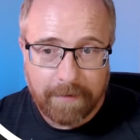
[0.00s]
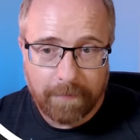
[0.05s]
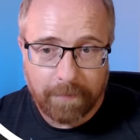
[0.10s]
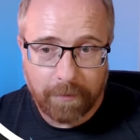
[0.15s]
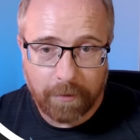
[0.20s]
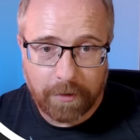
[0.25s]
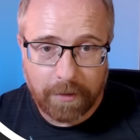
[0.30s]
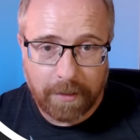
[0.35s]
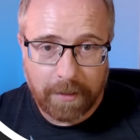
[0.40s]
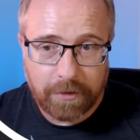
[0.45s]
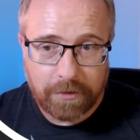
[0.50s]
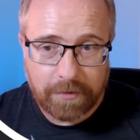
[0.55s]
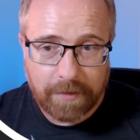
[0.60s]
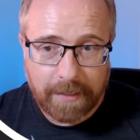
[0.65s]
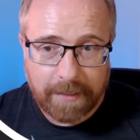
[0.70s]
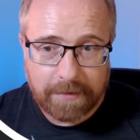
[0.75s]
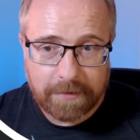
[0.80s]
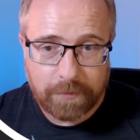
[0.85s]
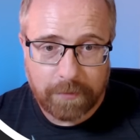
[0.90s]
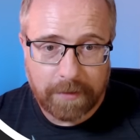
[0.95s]
For
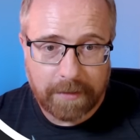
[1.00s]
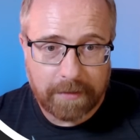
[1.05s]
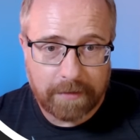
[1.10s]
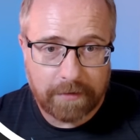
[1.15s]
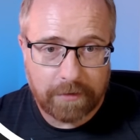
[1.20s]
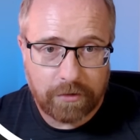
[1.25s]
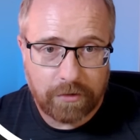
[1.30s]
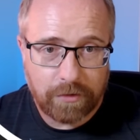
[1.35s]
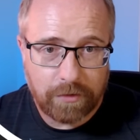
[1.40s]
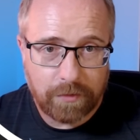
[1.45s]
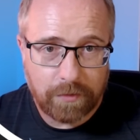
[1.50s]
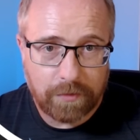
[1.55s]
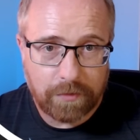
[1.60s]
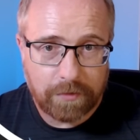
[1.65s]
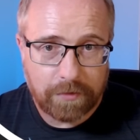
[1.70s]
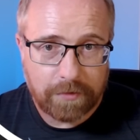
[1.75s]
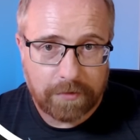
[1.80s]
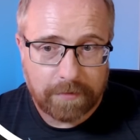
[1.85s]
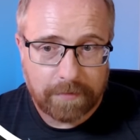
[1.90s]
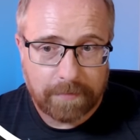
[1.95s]
contrast, we can
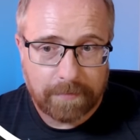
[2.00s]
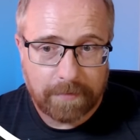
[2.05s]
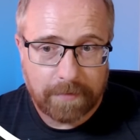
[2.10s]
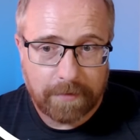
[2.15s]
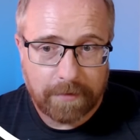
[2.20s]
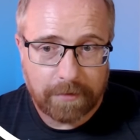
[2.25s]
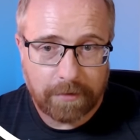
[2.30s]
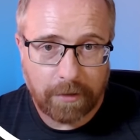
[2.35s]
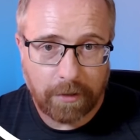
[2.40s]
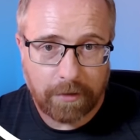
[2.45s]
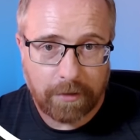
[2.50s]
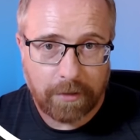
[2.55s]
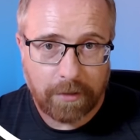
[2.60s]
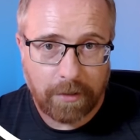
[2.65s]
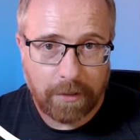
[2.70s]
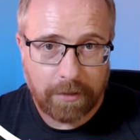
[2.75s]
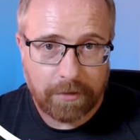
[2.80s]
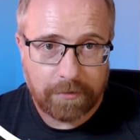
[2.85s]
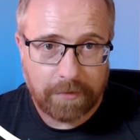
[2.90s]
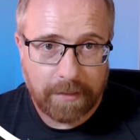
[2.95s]
choose dark
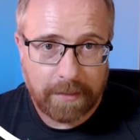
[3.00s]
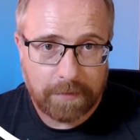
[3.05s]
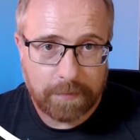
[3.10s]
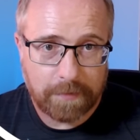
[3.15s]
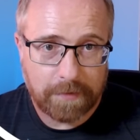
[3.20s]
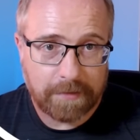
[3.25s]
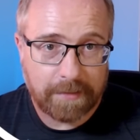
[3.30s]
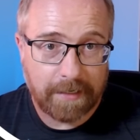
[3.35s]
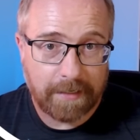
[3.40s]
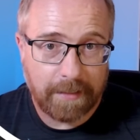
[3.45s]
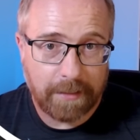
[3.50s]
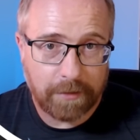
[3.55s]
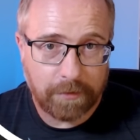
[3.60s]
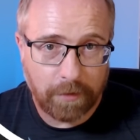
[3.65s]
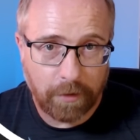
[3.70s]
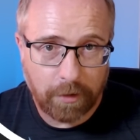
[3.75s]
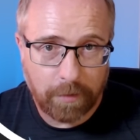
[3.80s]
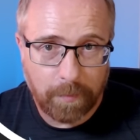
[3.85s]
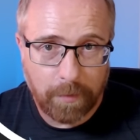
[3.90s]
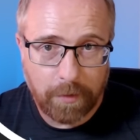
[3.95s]
contrast, which is kind of like
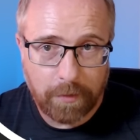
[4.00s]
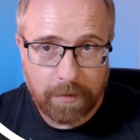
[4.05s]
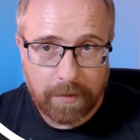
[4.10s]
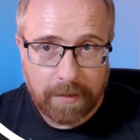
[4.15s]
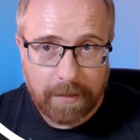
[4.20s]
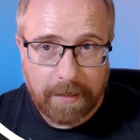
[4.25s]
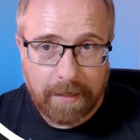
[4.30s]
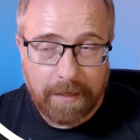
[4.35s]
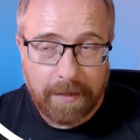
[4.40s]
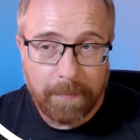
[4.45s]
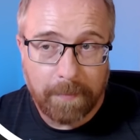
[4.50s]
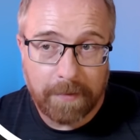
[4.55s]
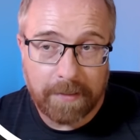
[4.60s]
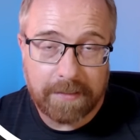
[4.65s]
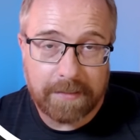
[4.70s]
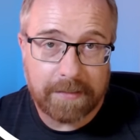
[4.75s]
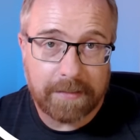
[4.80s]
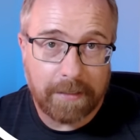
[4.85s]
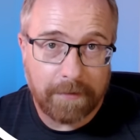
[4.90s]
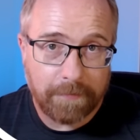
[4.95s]
dark mode, but
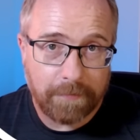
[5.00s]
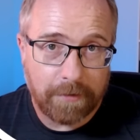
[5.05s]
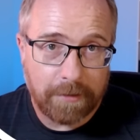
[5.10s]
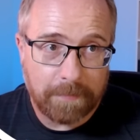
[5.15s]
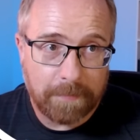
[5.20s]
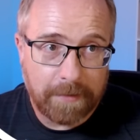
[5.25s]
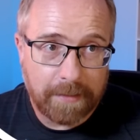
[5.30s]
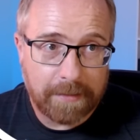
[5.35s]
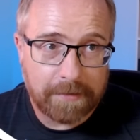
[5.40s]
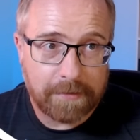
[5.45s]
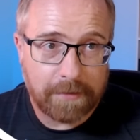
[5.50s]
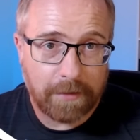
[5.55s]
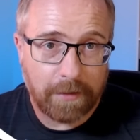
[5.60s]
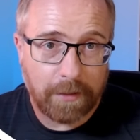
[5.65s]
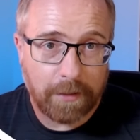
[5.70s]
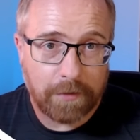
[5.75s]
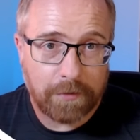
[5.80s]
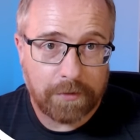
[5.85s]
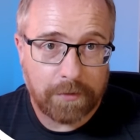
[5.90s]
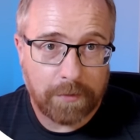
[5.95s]
it's different because it
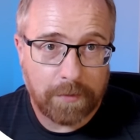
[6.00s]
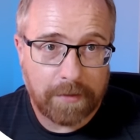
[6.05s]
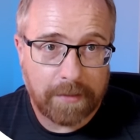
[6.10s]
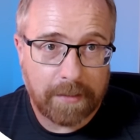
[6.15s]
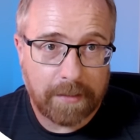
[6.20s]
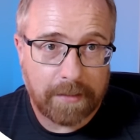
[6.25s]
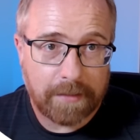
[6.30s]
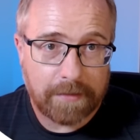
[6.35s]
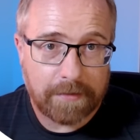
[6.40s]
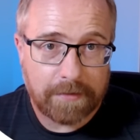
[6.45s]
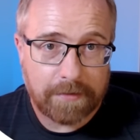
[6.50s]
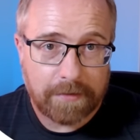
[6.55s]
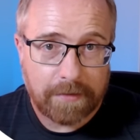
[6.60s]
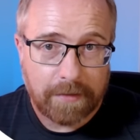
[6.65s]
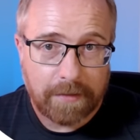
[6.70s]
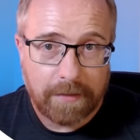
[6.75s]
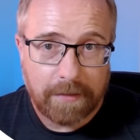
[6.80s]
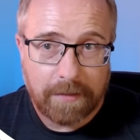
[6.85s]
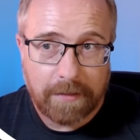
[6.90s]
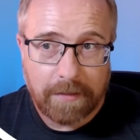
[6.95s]
also does
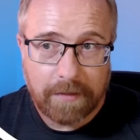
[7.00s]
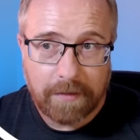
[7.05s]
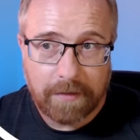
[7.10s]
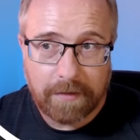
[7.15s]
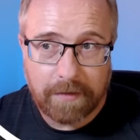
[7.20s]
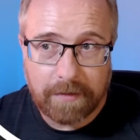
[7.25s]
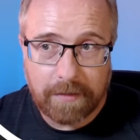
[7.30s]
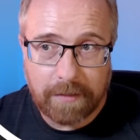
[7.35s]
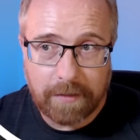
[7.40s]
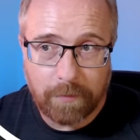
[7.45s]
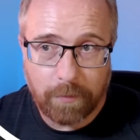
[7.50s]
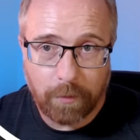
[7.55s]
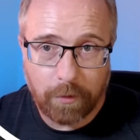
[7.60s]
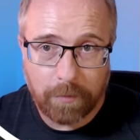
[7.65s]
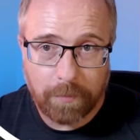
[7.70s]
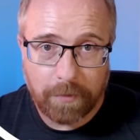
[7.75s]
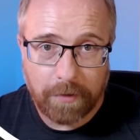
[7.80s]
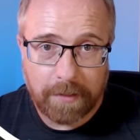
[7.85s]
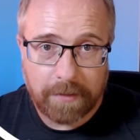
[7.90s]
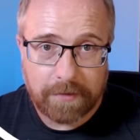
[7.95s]
the
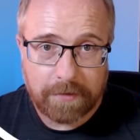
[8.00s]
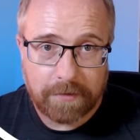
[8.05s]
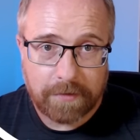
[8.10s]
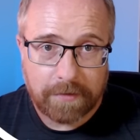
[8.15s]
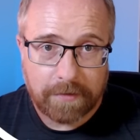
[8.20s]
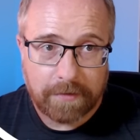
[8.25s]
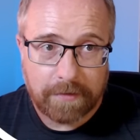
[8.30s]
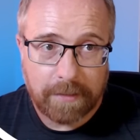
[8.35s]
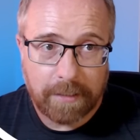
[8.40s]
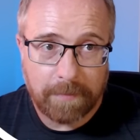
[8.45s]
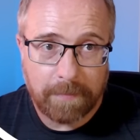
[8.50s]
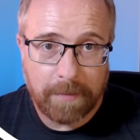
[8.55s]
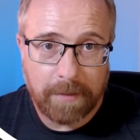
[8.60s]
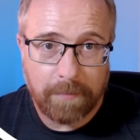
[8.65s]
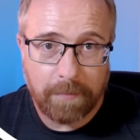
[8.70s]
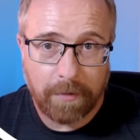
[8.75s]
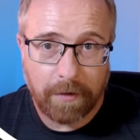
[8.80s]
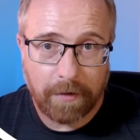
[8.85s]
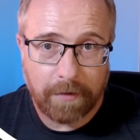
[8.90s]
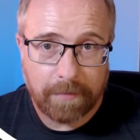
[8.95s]
WordPress
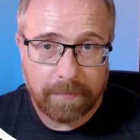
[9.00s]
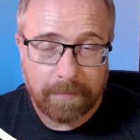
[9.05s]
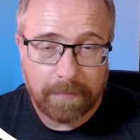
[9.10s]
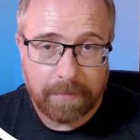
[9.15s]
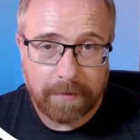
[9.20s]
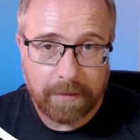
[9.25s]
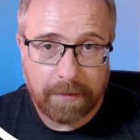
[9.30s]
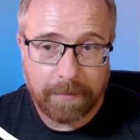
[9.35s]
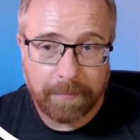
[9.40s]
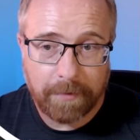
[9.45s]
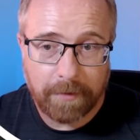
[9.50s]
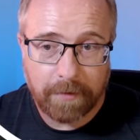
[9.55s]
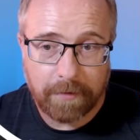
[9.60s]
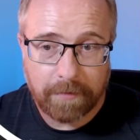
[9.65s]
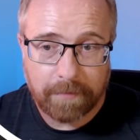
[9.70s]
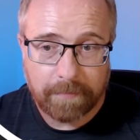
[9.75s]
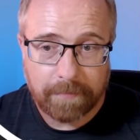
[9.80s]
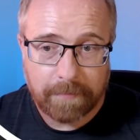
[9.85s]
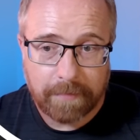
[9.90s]
admin bar up here.